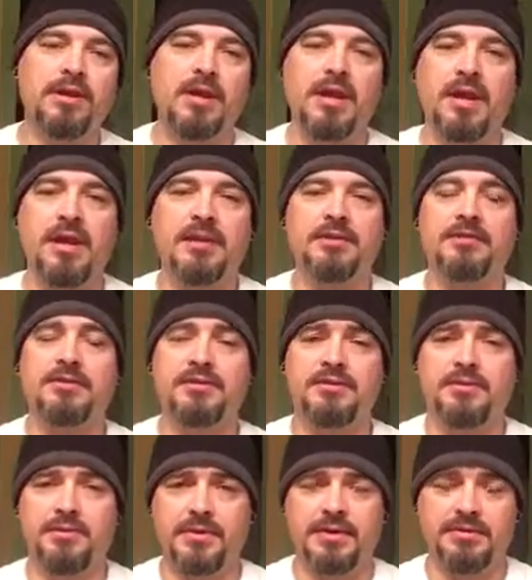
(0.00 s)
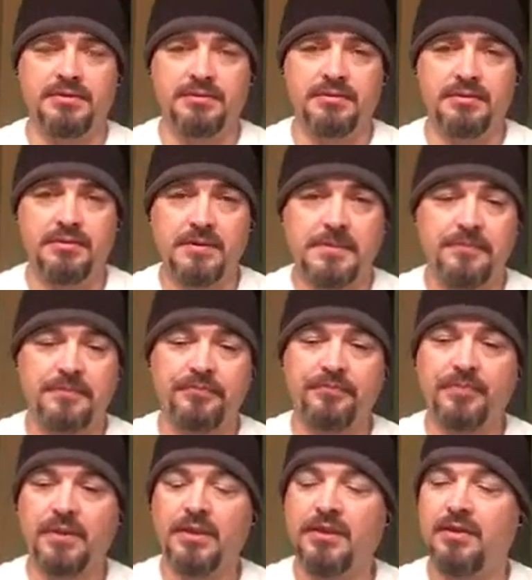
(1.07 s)
in a cage situation.
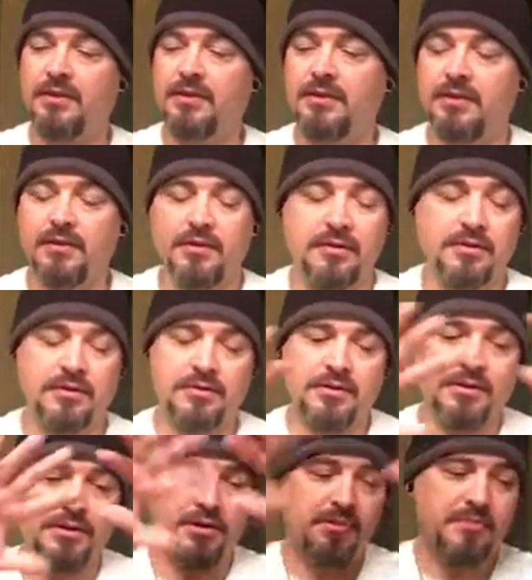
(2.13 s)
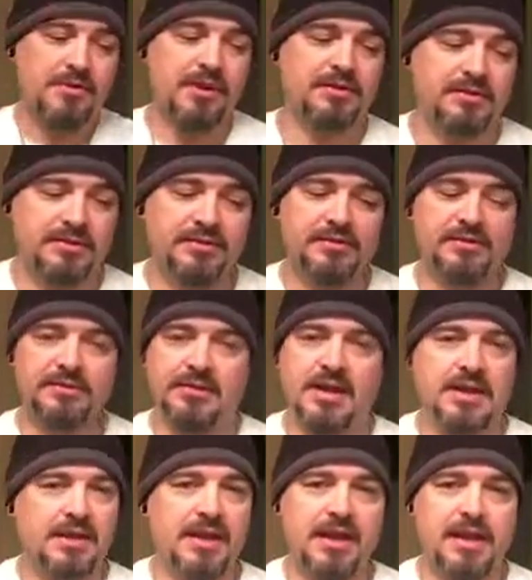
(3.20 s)
Your your presence is
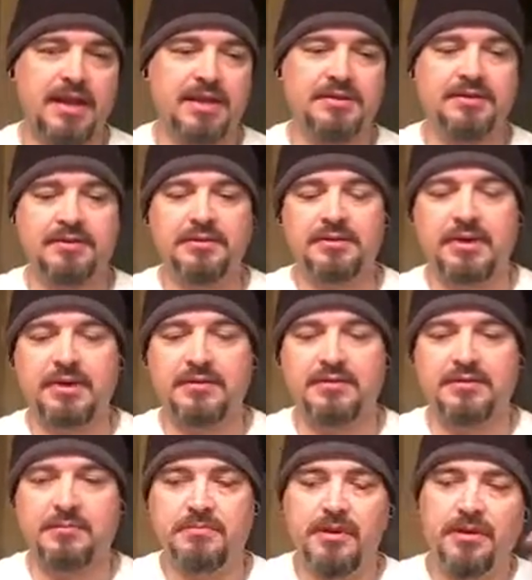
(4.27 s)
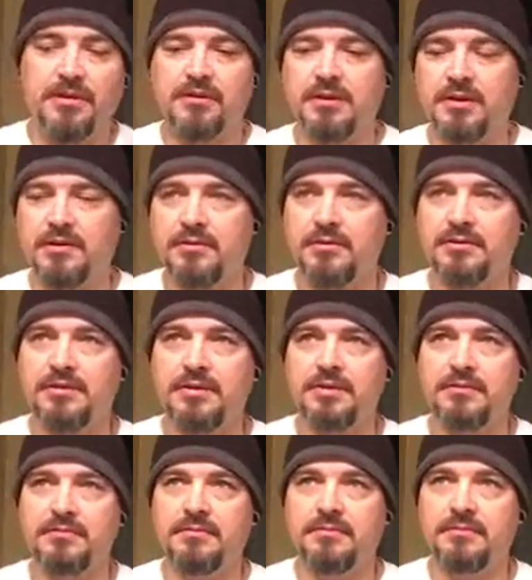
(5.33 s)
not a cage, and there and there's a bird. You know, there's a.
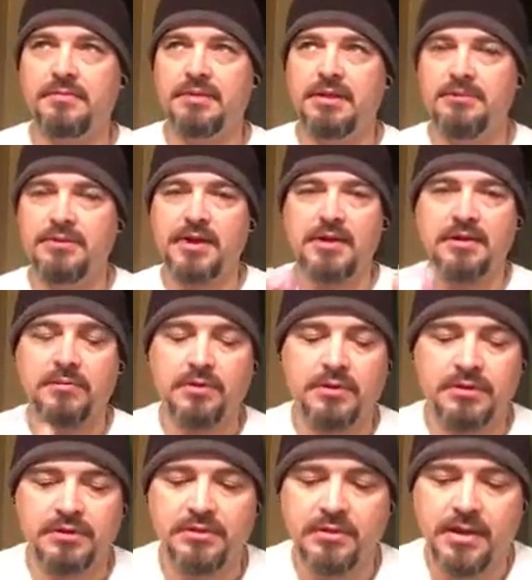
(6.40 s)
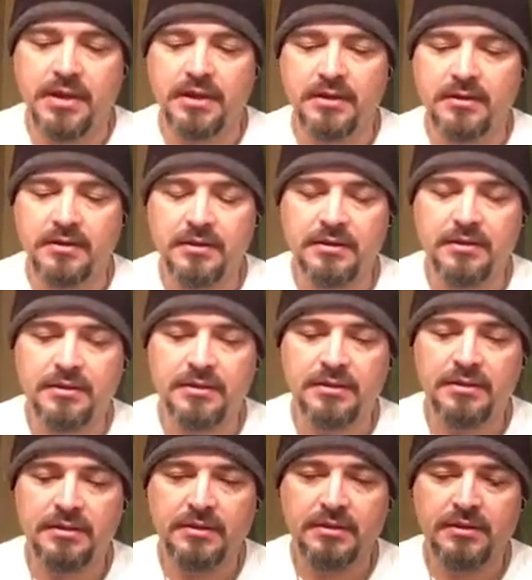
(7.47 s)
I'm trying to word this right.
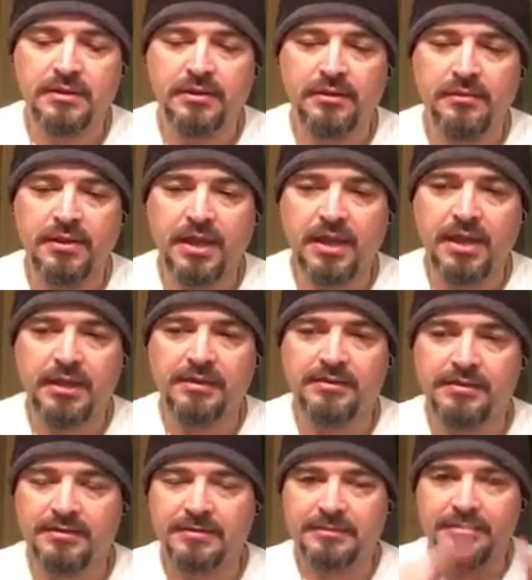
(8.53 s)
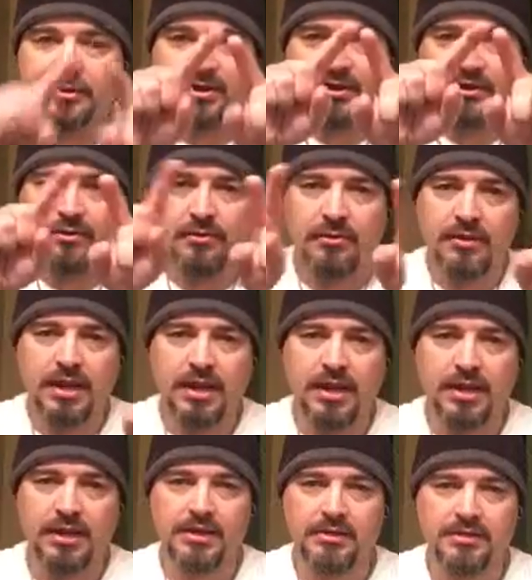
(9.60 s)
You can't put your
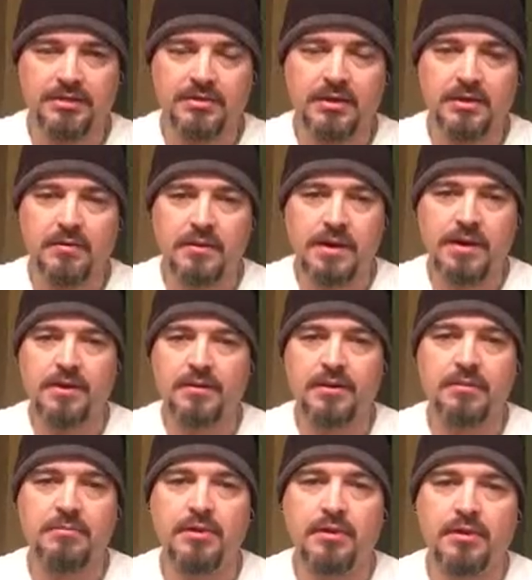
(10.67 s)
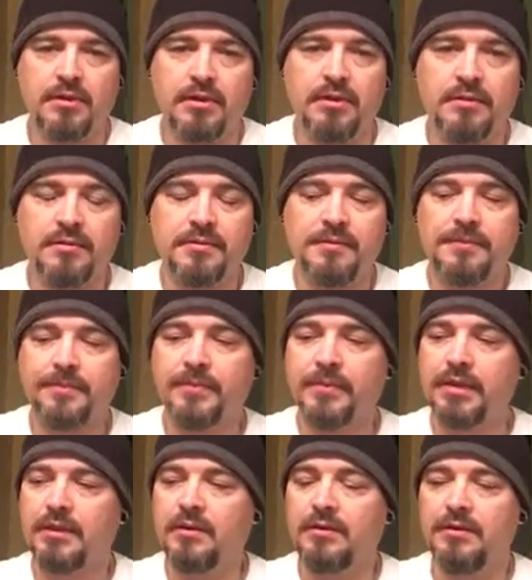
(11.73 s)
cage around a bird.
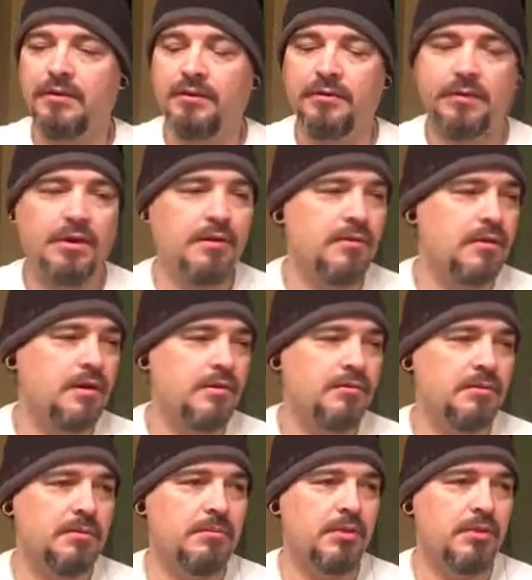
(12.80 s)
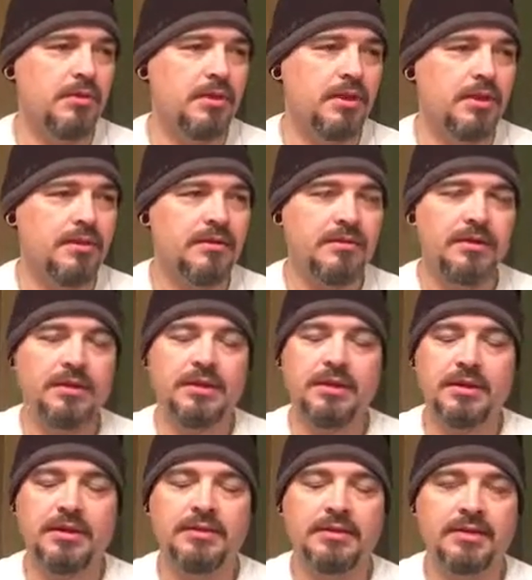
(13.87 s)
You don't own the bird.
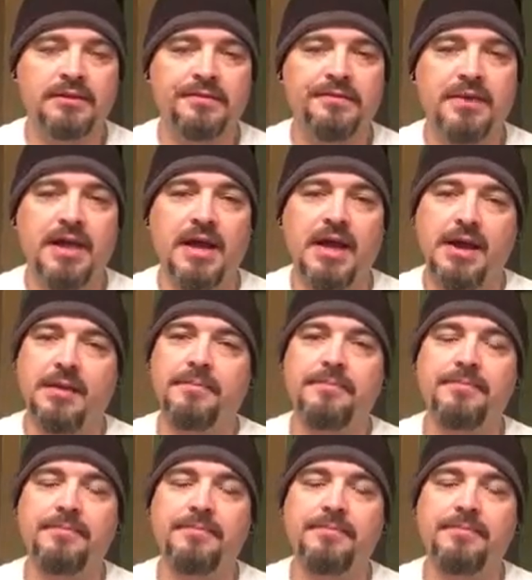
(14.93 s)
It's gonna fly.